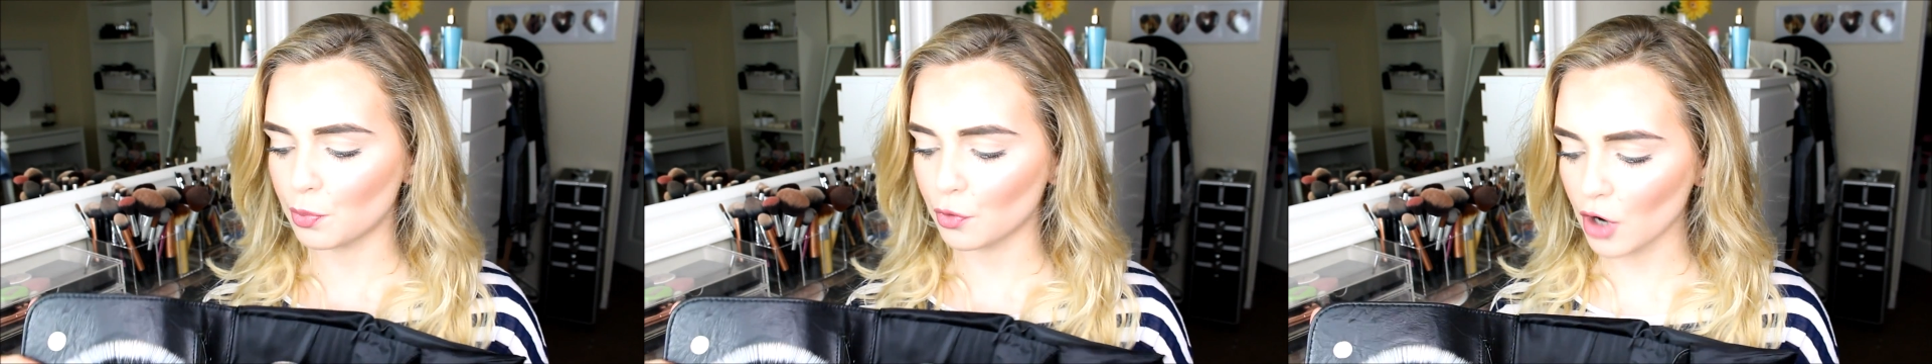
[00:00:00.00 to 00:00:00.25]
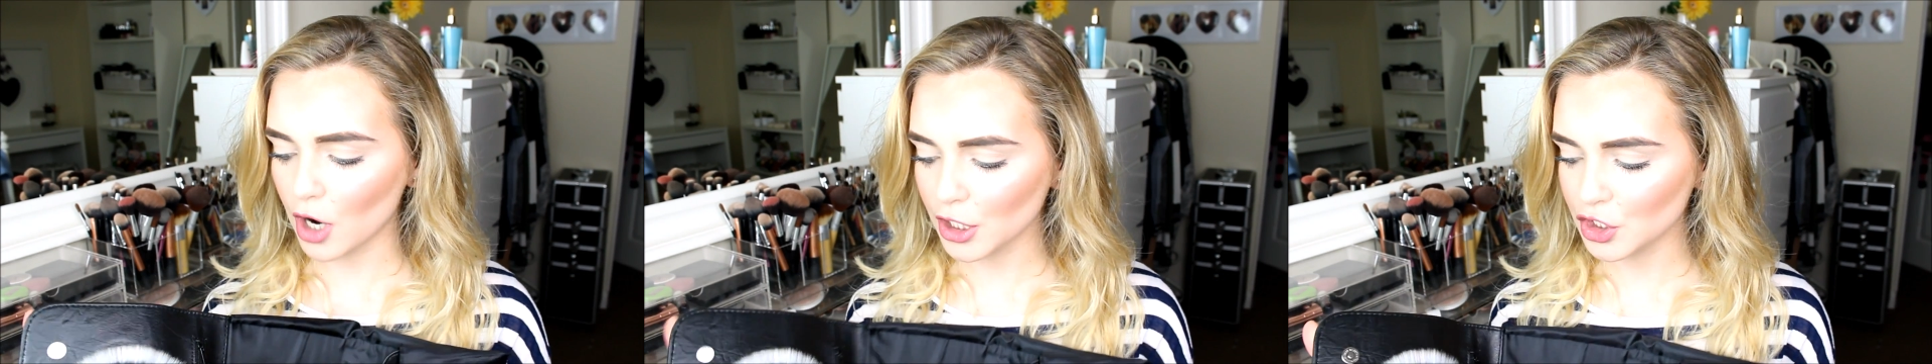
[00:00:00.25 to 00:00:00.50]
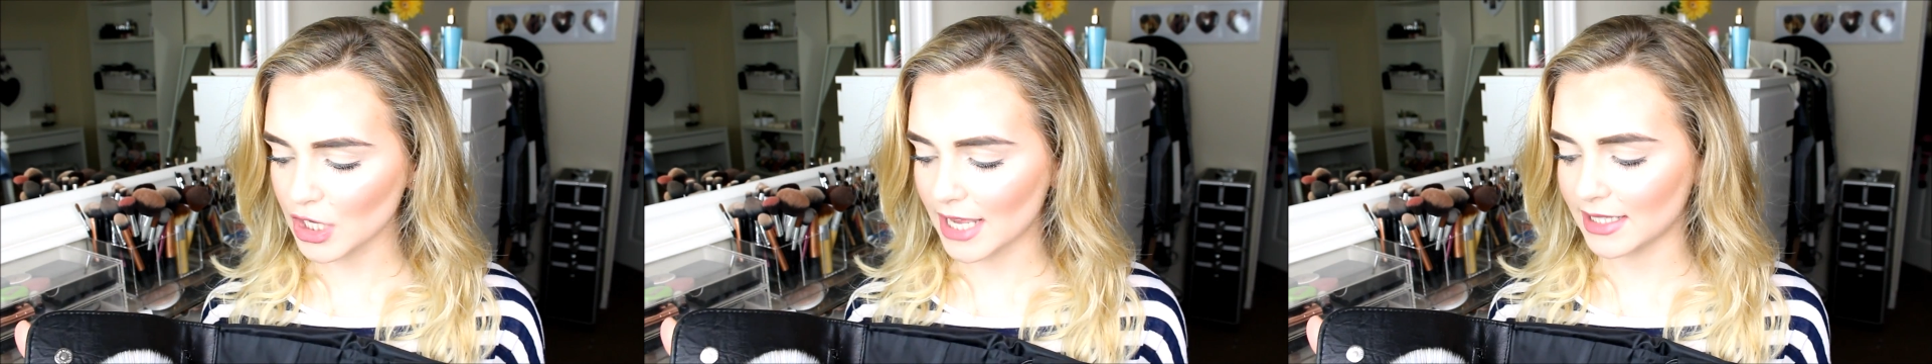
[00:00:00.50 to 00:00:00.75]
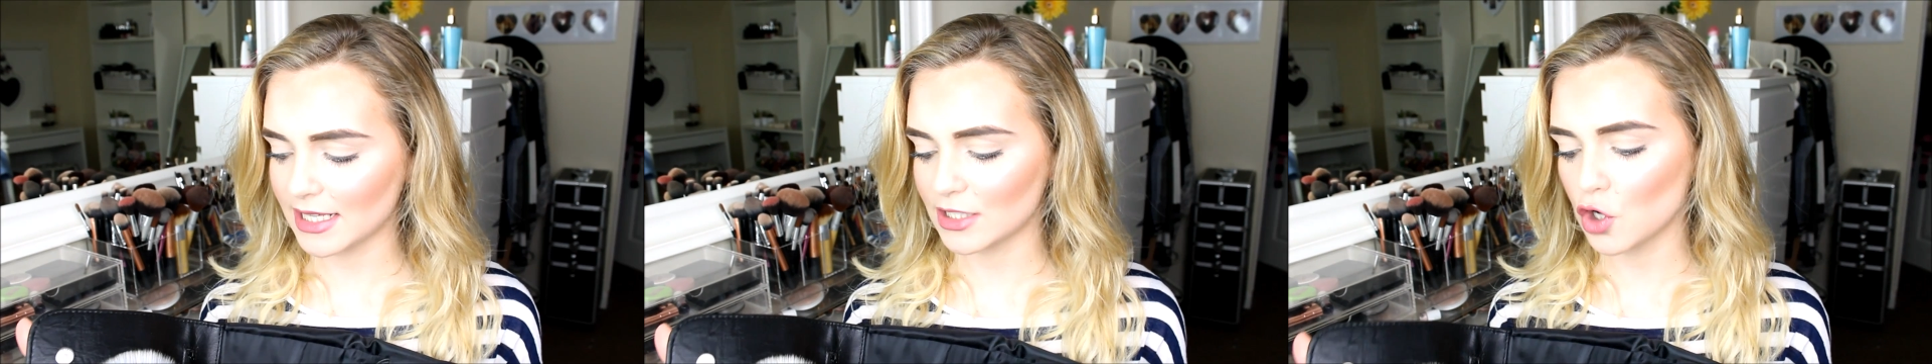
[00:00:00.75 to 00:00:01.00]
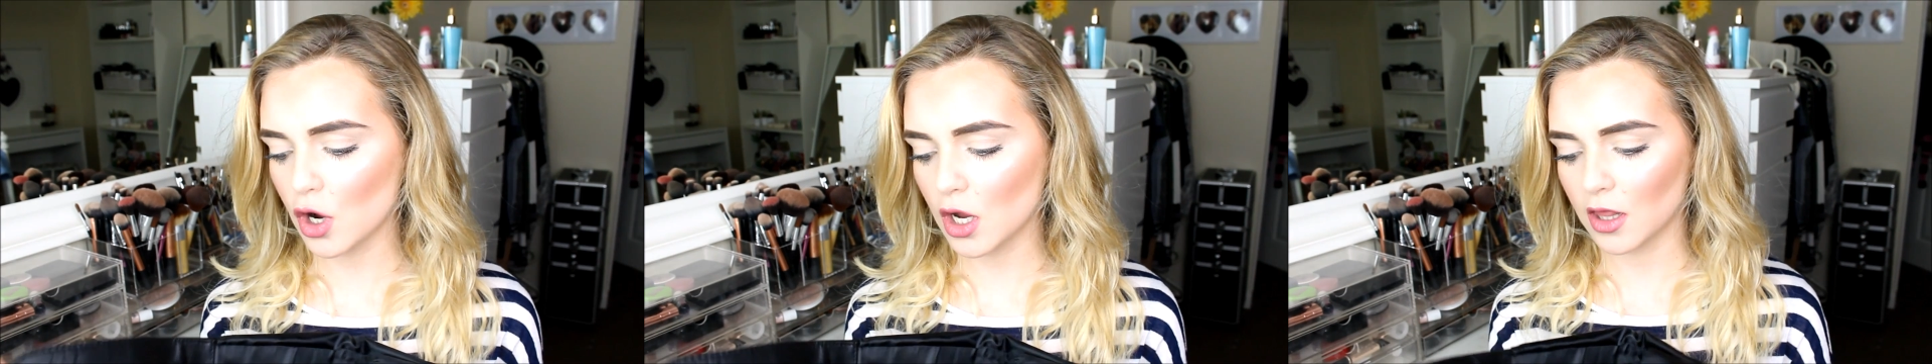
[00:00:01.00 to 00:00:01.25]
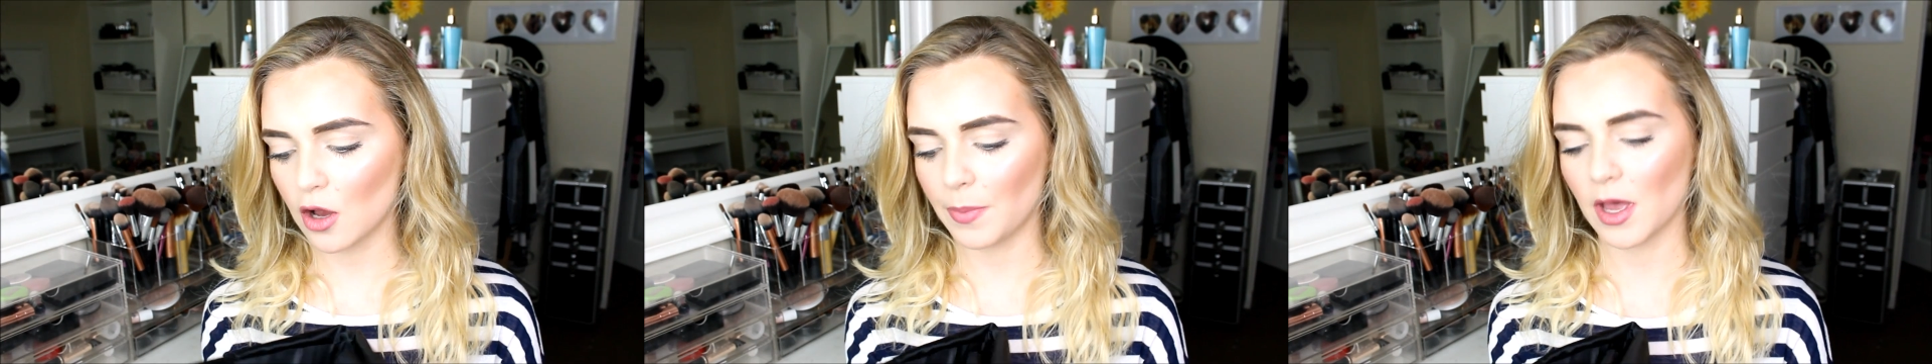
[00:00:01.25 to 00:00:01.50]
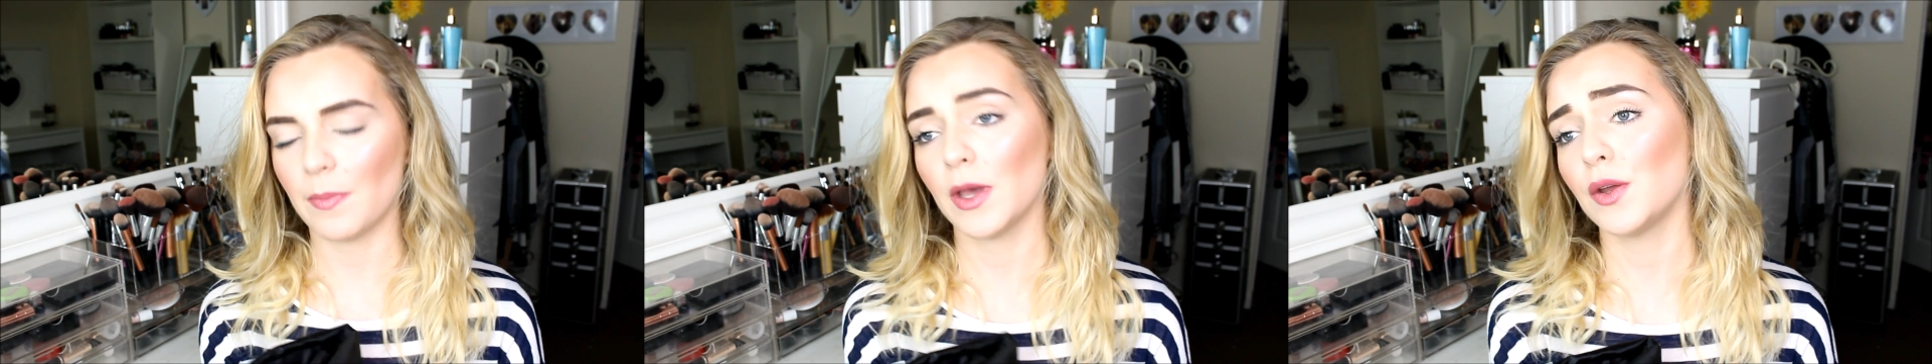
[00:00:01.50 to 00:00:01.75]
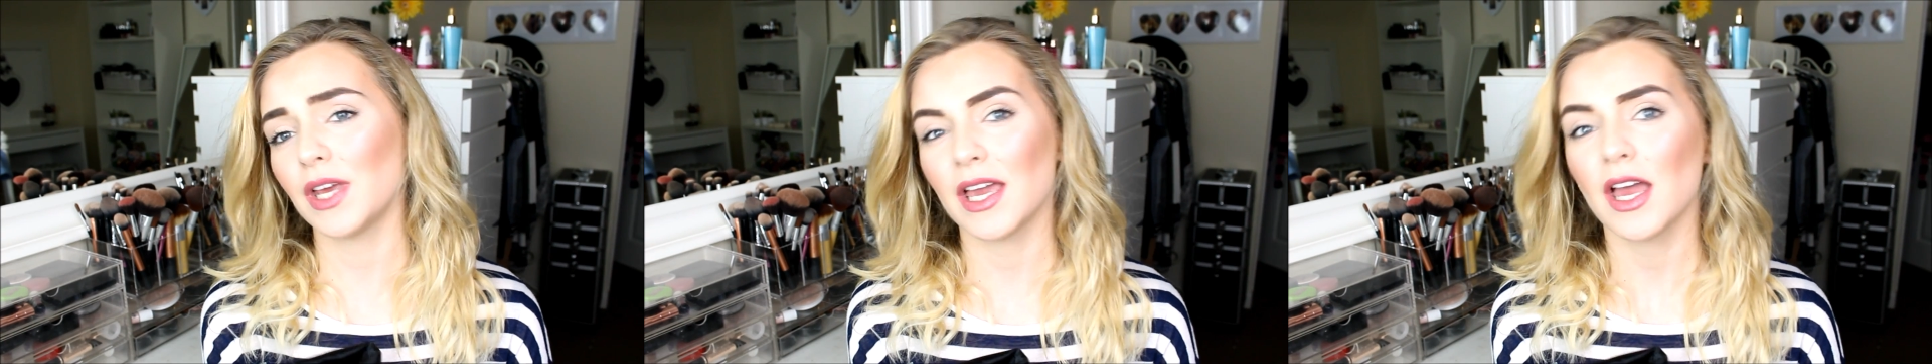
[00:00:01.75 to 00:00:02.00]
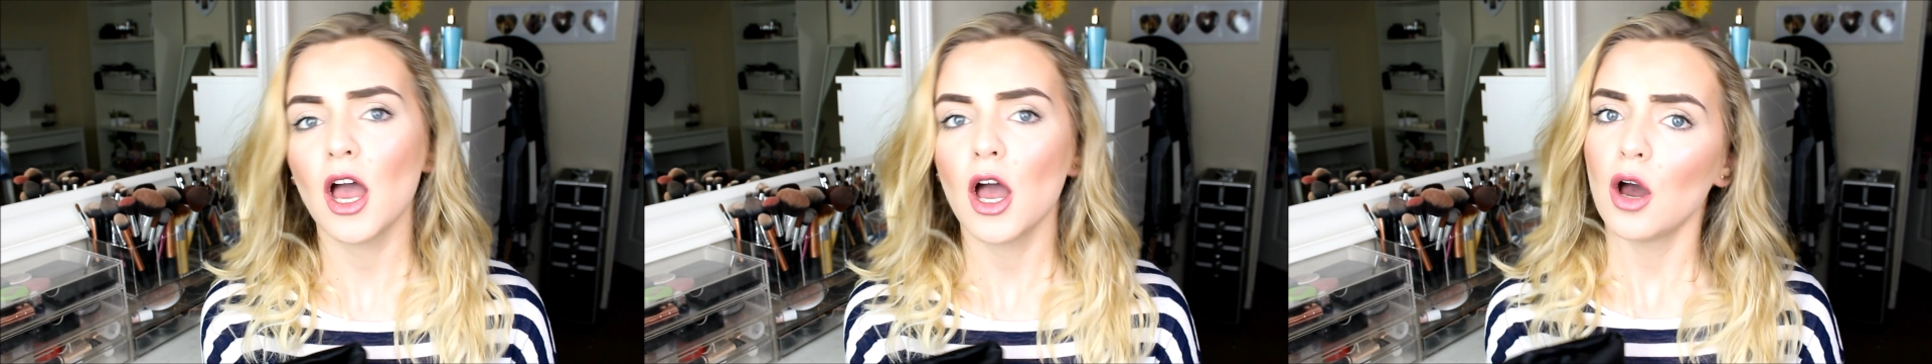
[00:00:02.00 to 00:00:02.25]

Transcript: brush and talk a little bit about it.